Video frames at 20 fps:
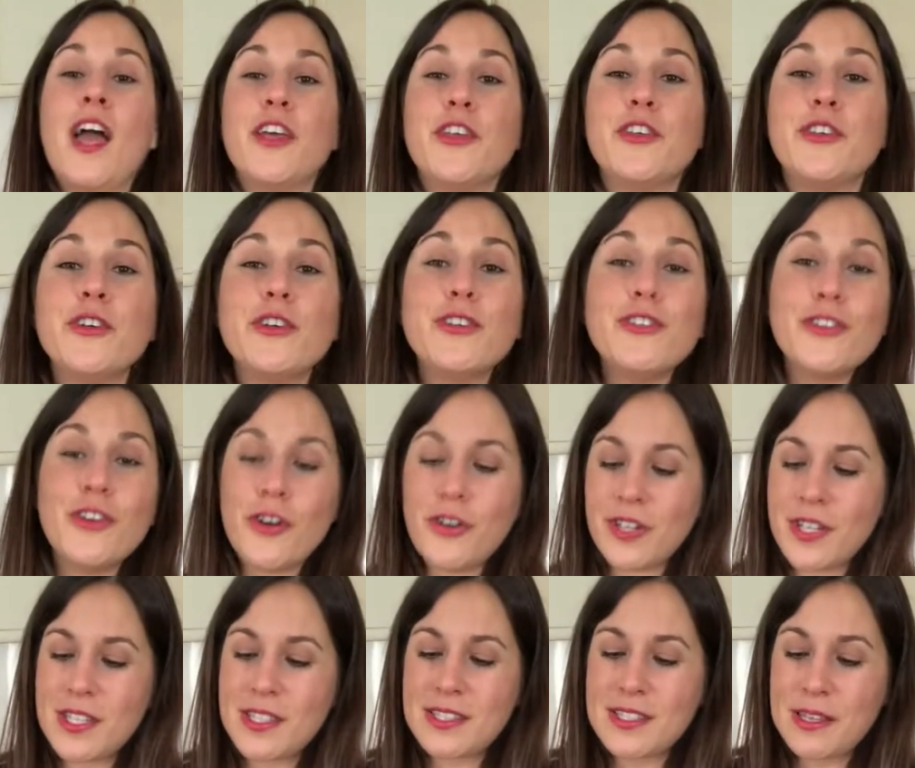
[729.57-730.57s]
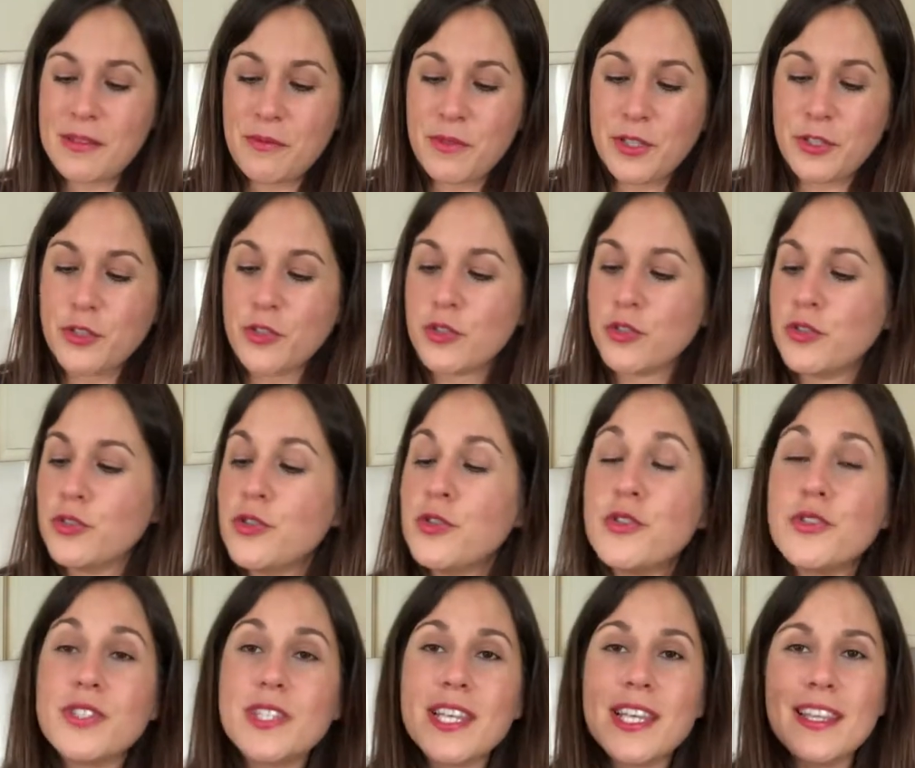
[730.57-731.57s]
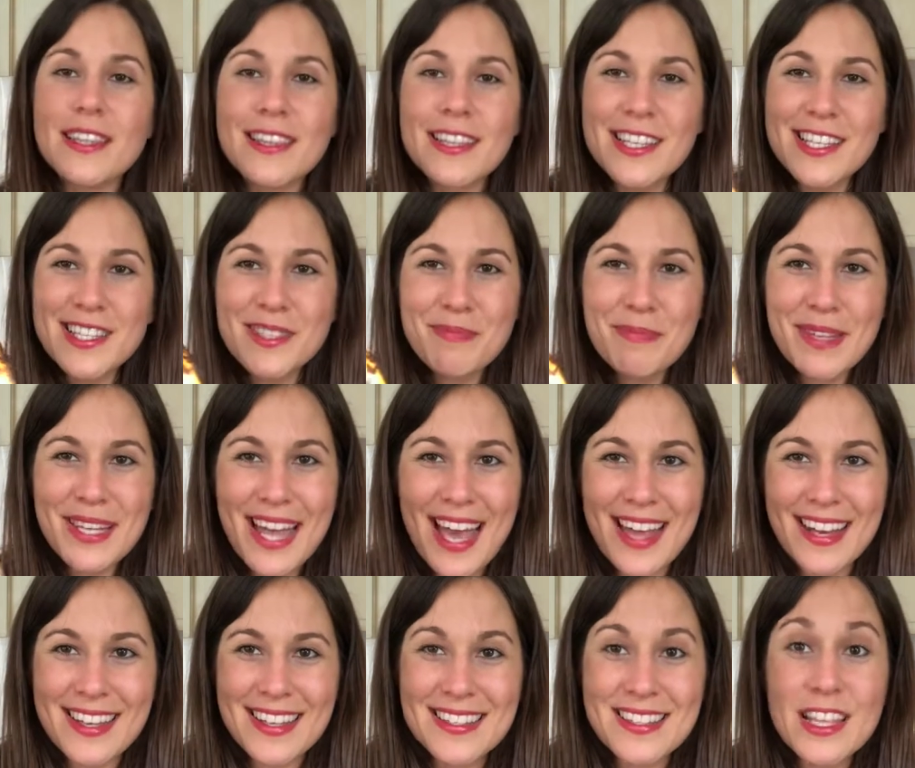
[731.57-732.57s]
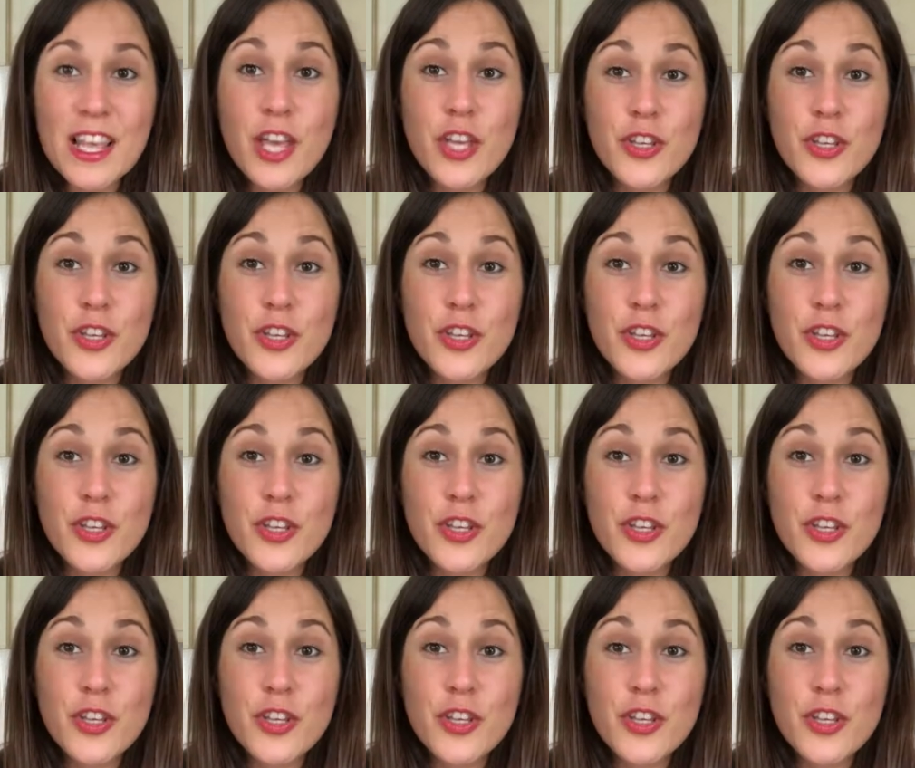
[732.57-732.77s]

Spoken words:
you'll notice that when you're using these bananas,